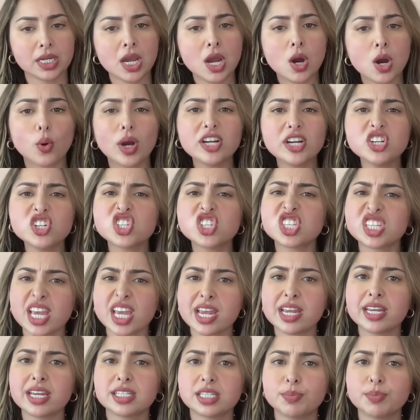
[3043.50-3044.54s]
Well, I just say
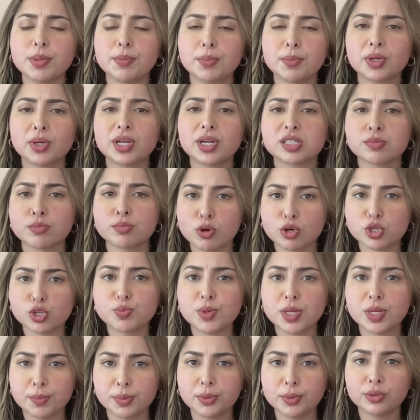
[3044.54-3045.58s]
it to people because most
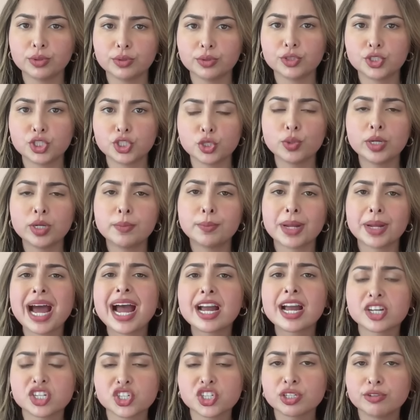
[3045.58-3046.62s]
people do it, but I
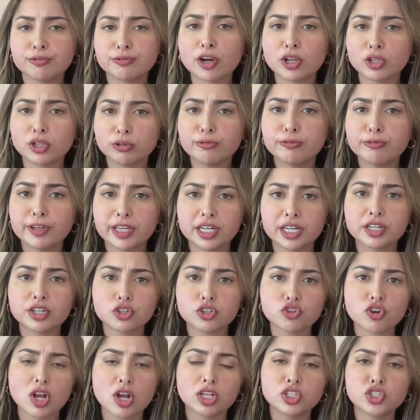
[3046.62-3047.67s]
actually follow Vedic
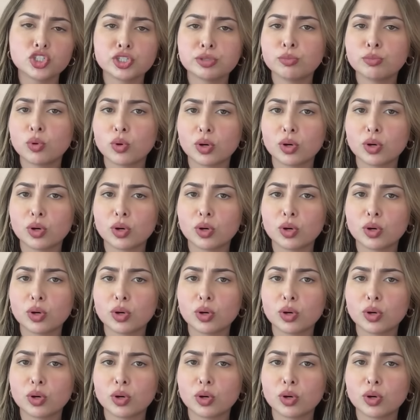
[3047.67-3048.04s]
astrology more